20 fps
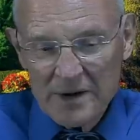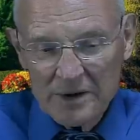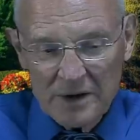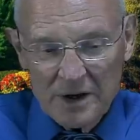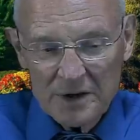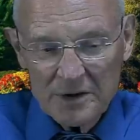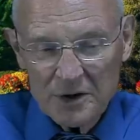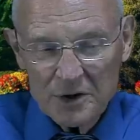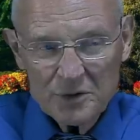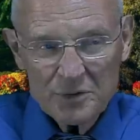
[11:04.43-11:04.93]

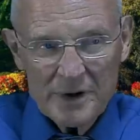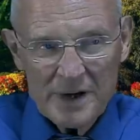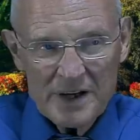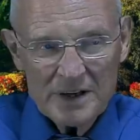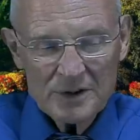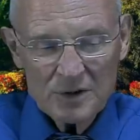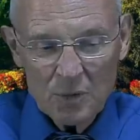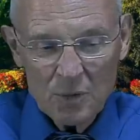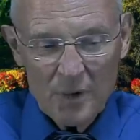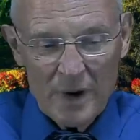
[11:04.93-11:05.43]
on the
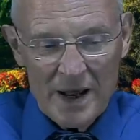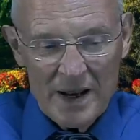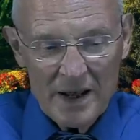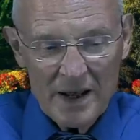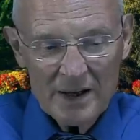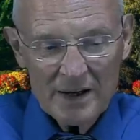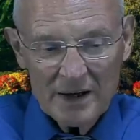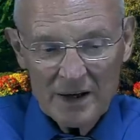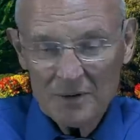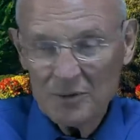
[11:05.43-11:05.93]
trees,
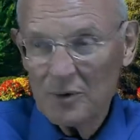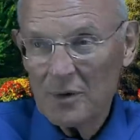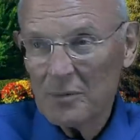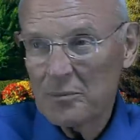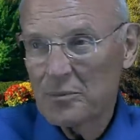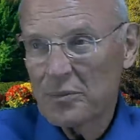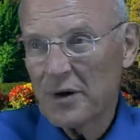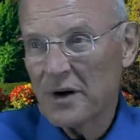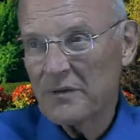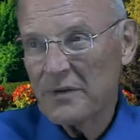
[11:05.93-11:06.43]
awaiting uh,
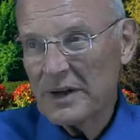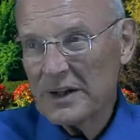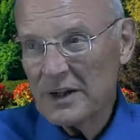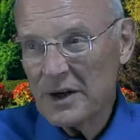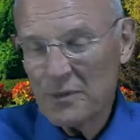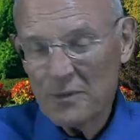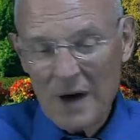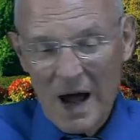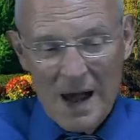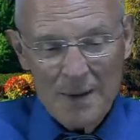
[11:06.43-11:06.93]
perfectly
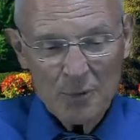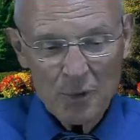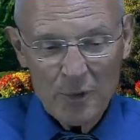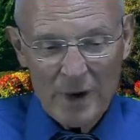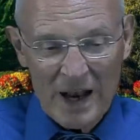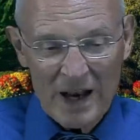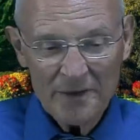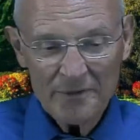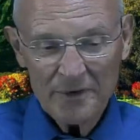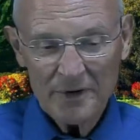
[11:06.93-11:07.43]
ripe,
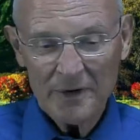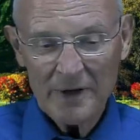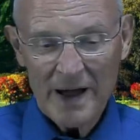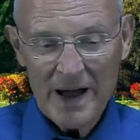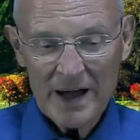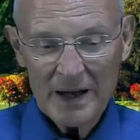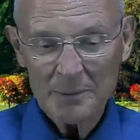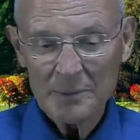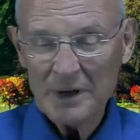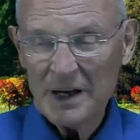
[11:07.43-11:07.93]
waiting for
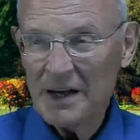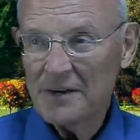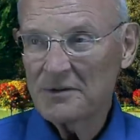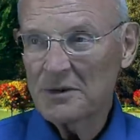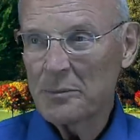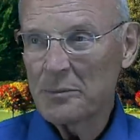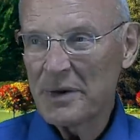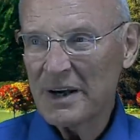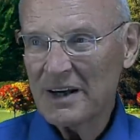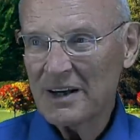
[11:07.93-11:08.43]
Adam and Eve
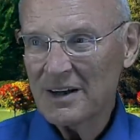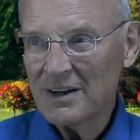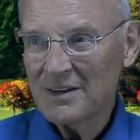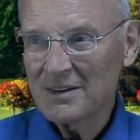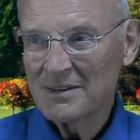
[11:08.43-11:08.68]
to pick it?